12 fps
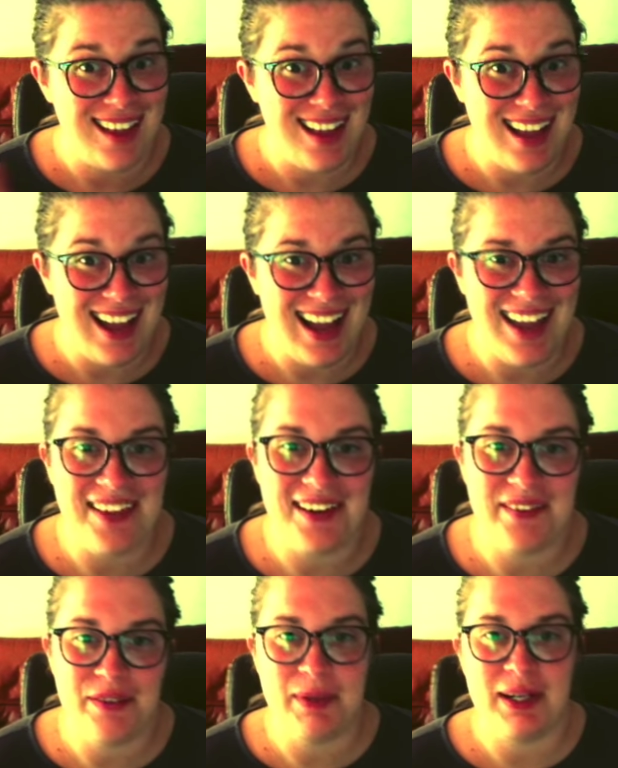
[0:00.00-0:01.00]
Hi there,
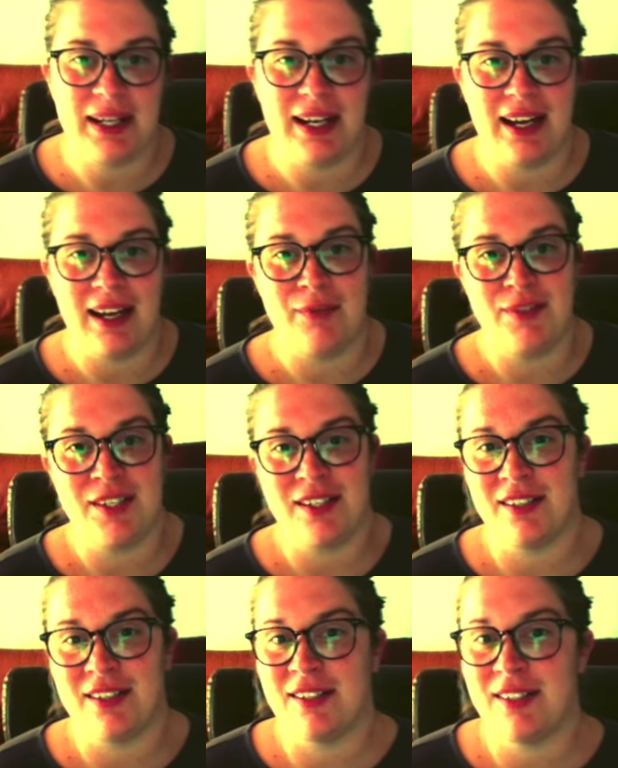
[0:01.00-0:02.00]
everybody. I am
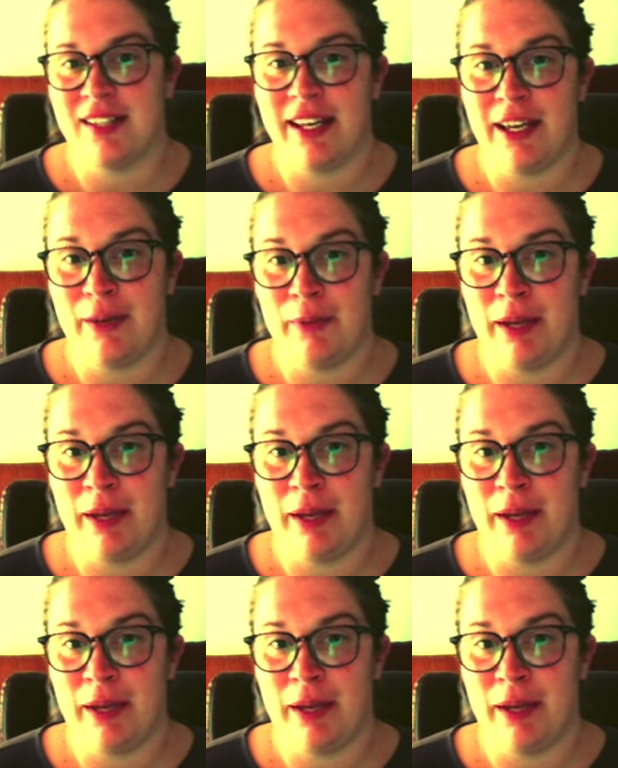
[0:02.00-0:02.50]
Dr. Sam,